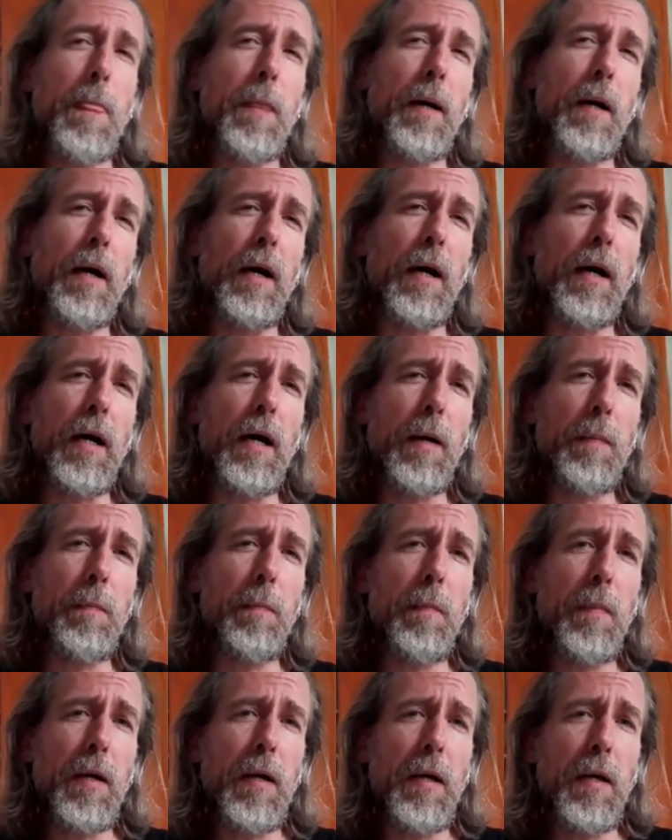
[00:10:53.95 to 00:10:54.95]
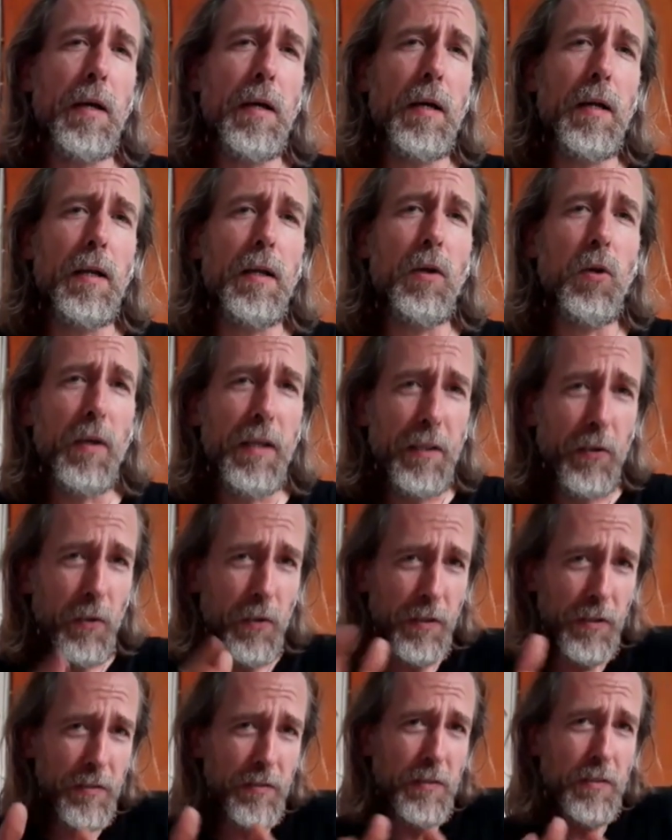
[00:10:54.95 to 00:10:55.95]
Look at
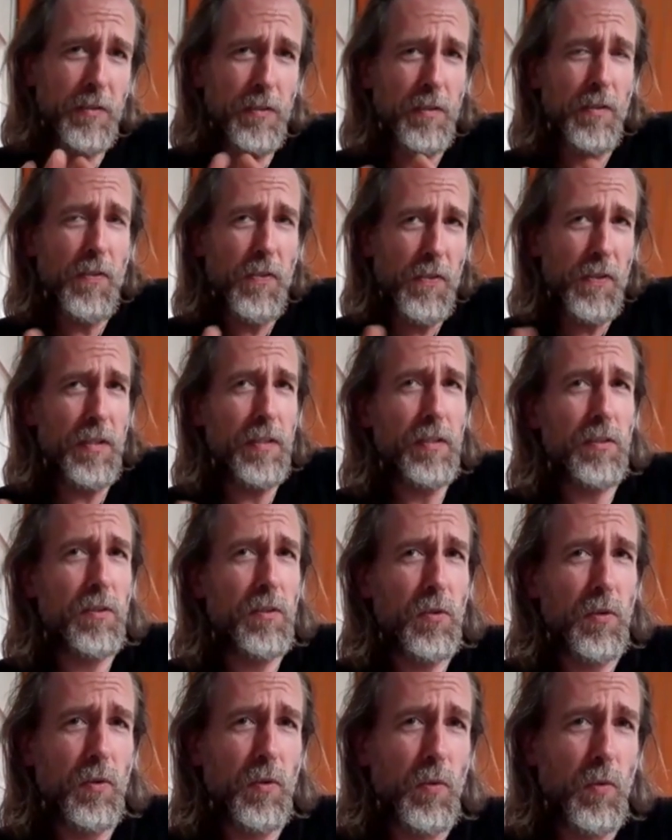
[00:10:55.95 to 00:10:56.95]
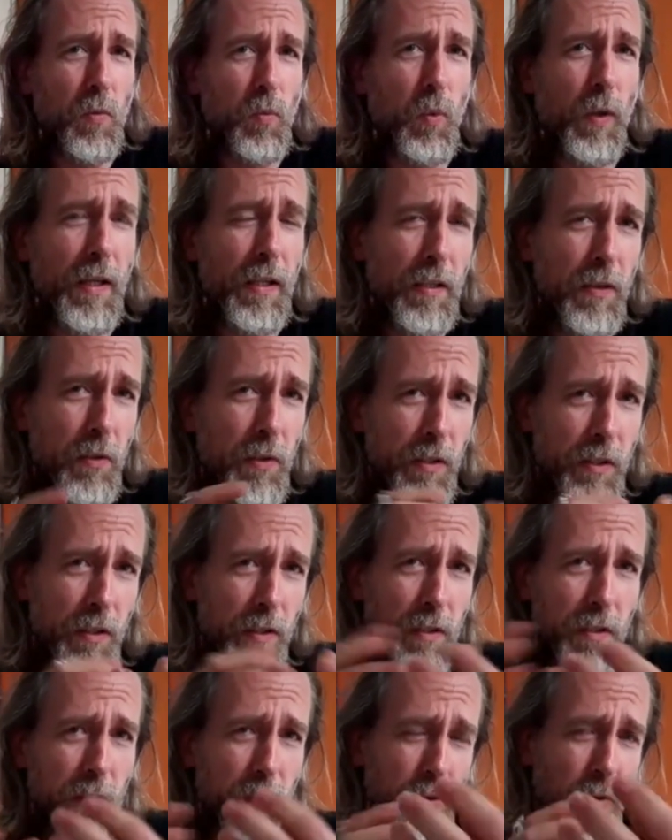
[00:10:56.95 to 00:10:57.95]
all these things while you are
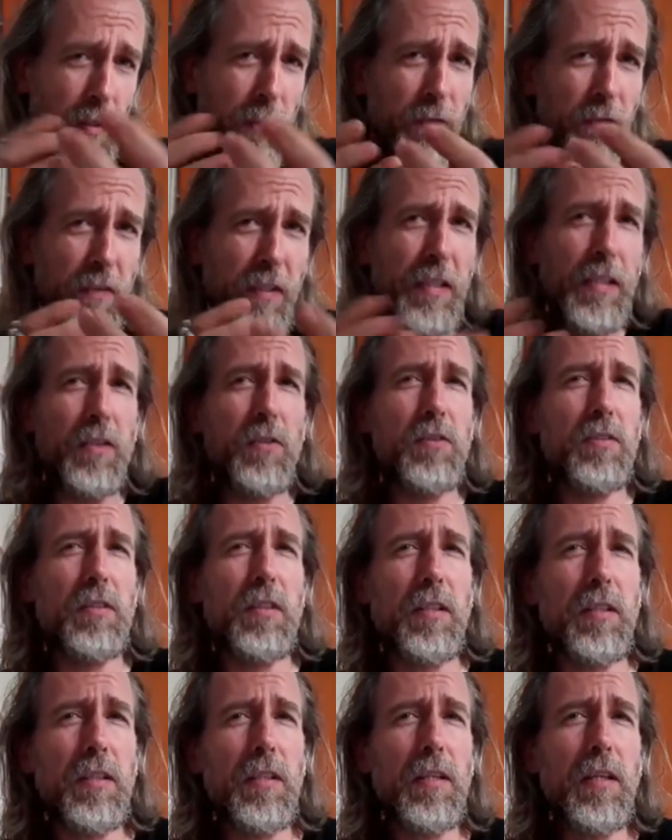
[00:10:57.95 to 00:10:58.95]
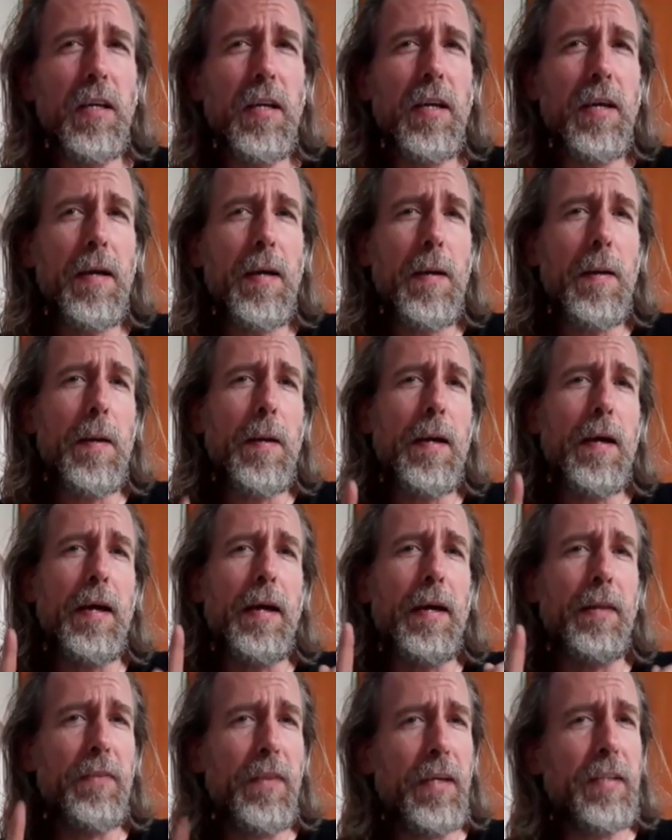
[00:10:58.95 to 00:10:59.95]
doing video study,
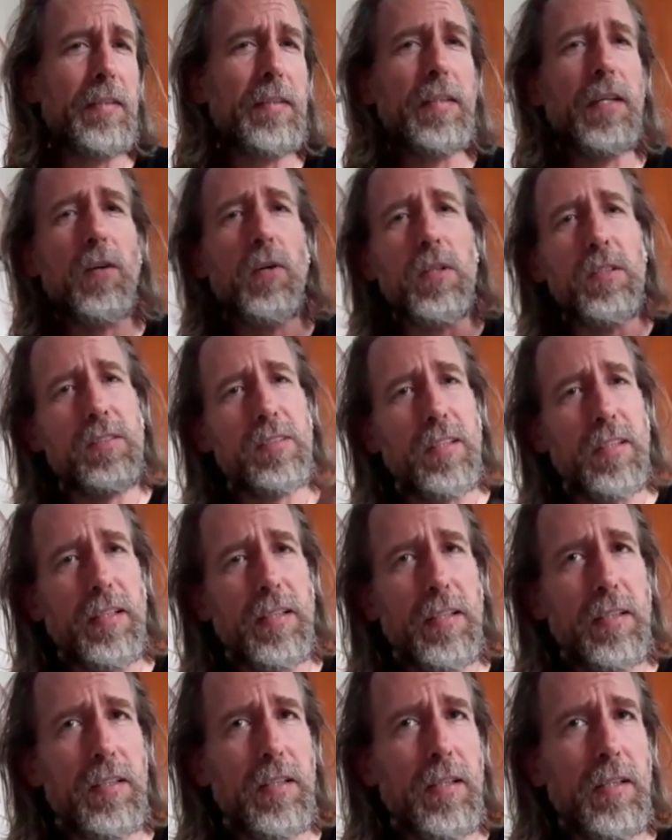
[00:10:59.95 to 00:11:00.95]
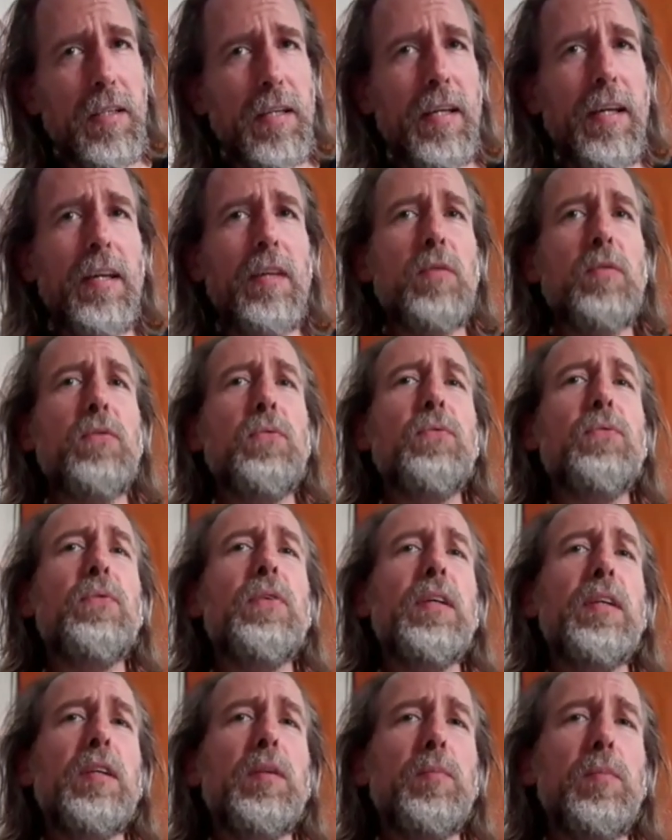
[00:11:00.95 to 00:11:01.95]
and then go outside and film